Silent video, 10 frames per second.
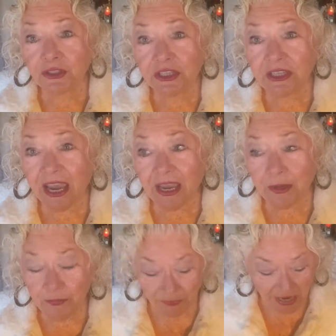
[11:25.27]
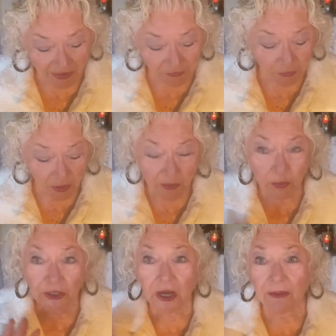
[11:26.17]
today, after I
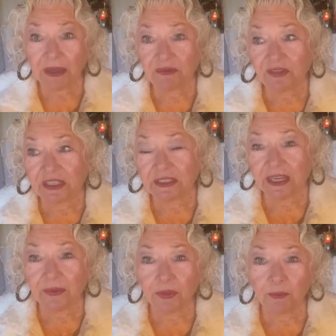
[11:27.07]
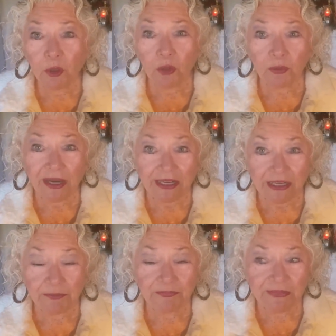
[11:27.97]
work on my feet and get them all
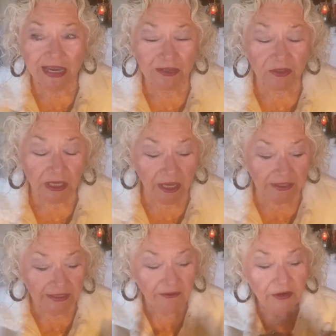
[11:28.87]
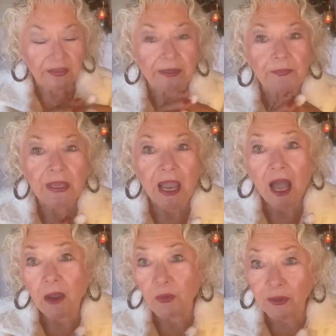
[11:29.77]
ready, nails cut and everything,
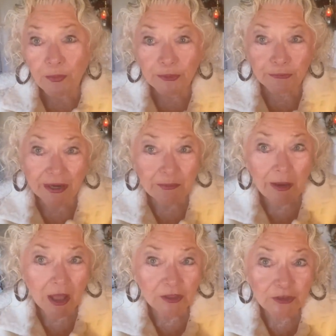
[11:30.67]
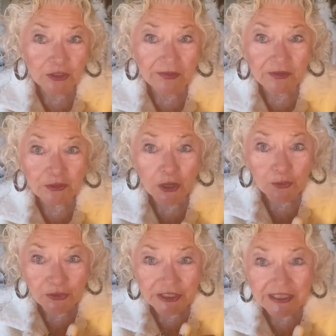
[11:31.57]
I will put red polish on the
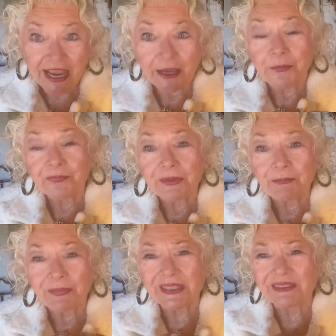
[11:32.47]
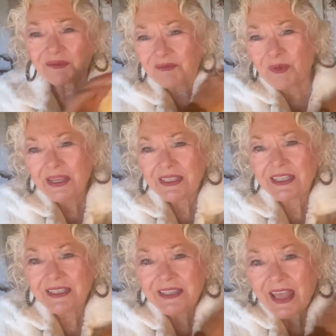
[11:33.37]
toes today. What
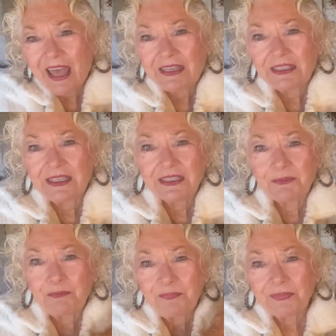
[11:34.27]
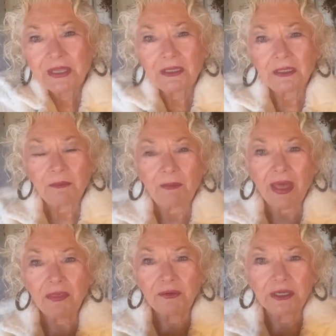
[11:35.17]
is that that's
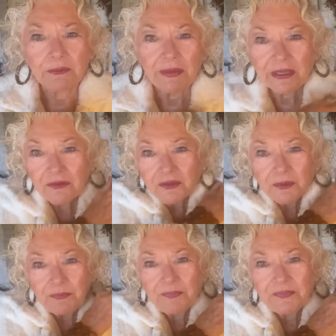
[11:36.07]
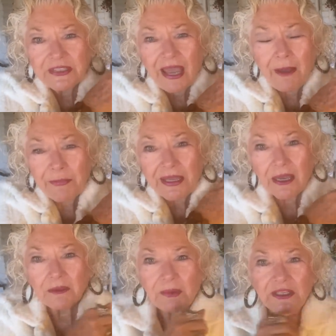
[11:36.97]
bothering me? There's tapping
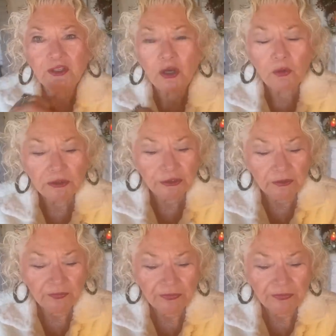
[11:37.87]
on my shoulder.